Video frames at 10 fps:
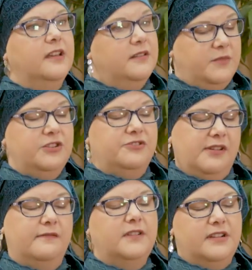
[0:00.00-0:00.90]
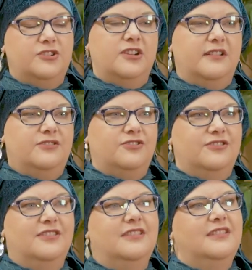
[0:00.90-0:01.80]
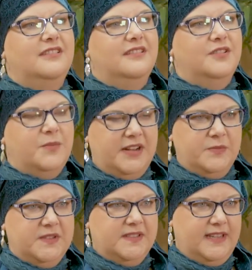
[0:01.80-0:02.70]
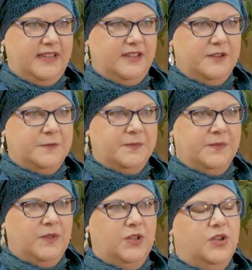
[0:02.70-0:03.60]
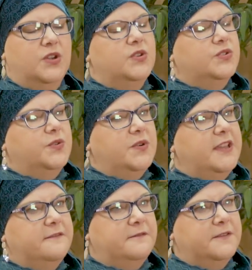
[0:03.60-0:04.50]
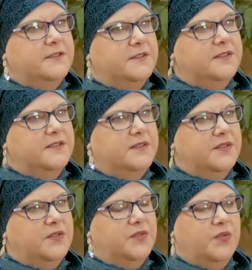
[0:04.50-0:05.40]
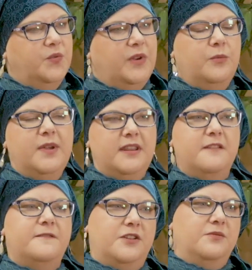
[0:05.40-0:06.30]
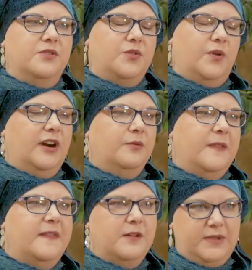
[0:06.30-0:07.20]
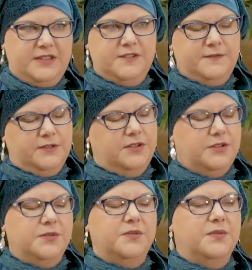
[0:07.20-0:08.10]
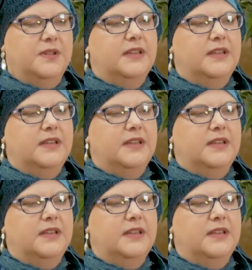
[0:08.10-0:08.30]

administrative law judge made a mistake. So if we win at federal court, what that means for you